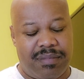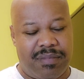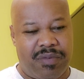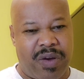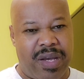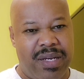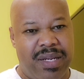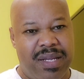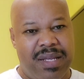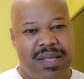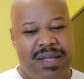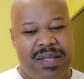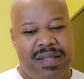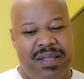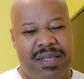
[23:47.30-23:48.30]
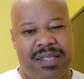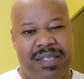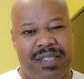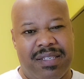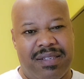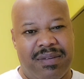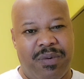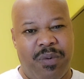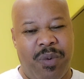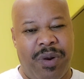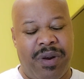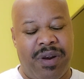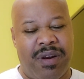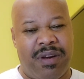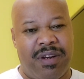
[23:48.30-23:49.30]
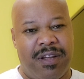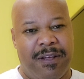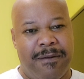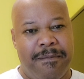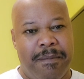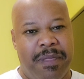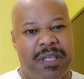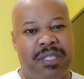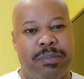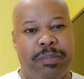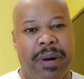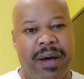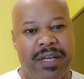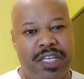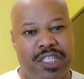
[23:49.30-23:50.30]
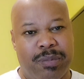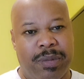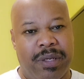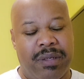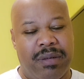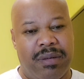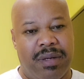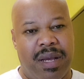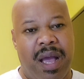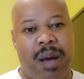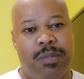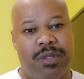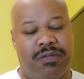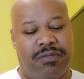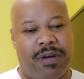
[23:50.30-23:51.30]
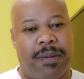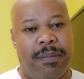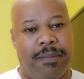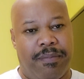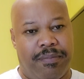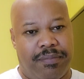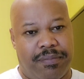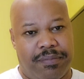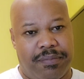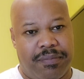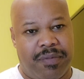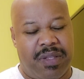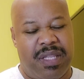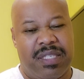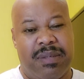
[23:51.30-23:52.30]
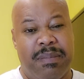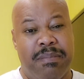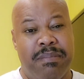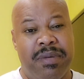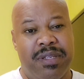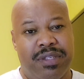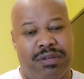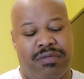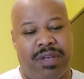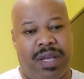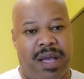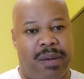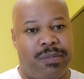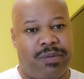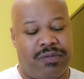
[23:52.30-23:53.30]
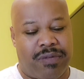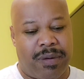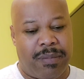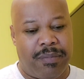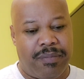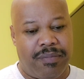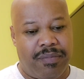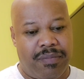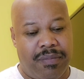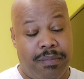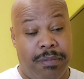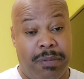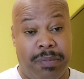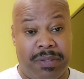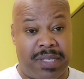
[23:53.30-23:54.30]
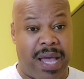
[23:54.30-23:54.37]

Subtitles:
right? This is where this punishment comes from. This misery comes from people's